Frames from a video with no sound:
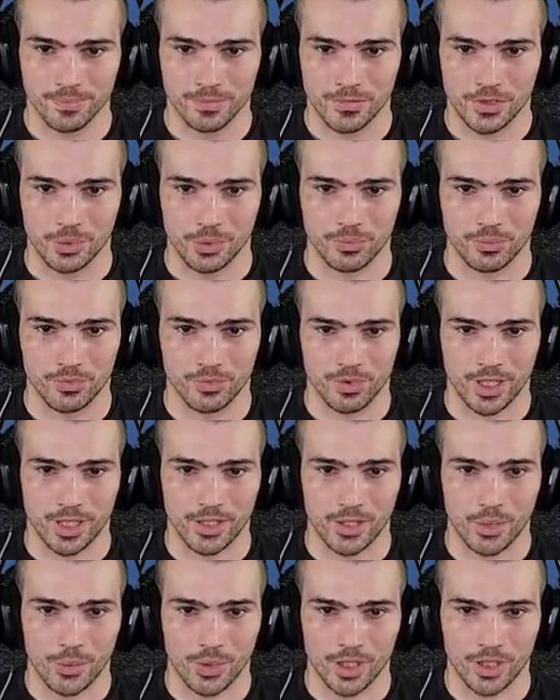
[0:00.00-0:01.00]
So let
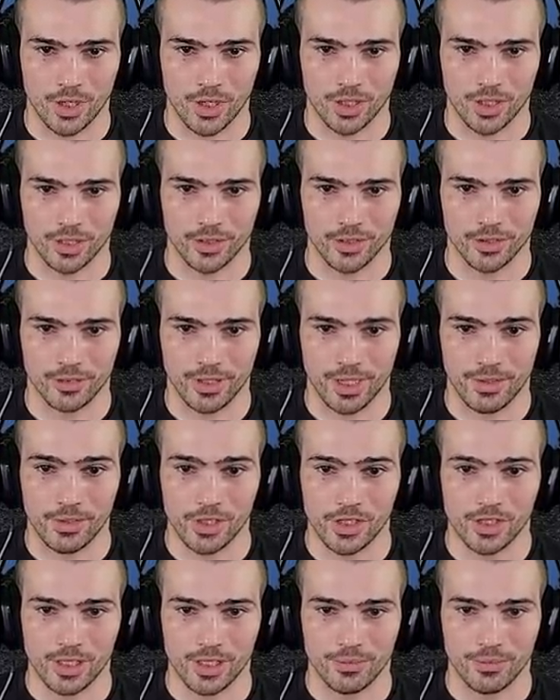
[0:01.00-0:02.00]
go of the collar. Grab his
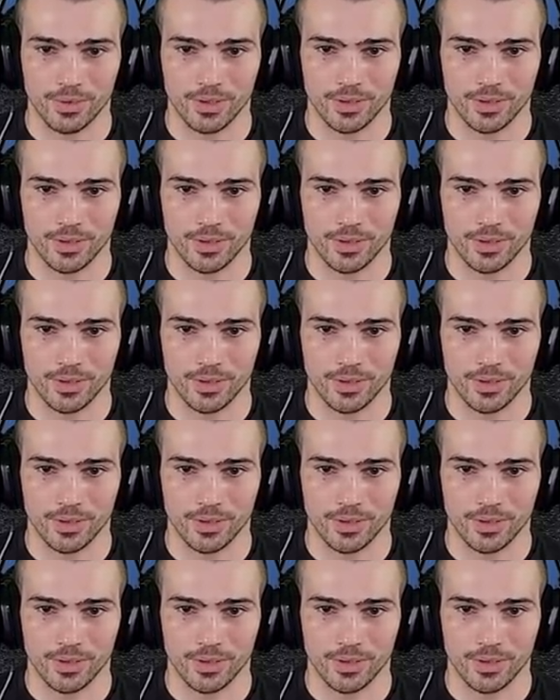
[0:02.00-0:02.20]
sleeve.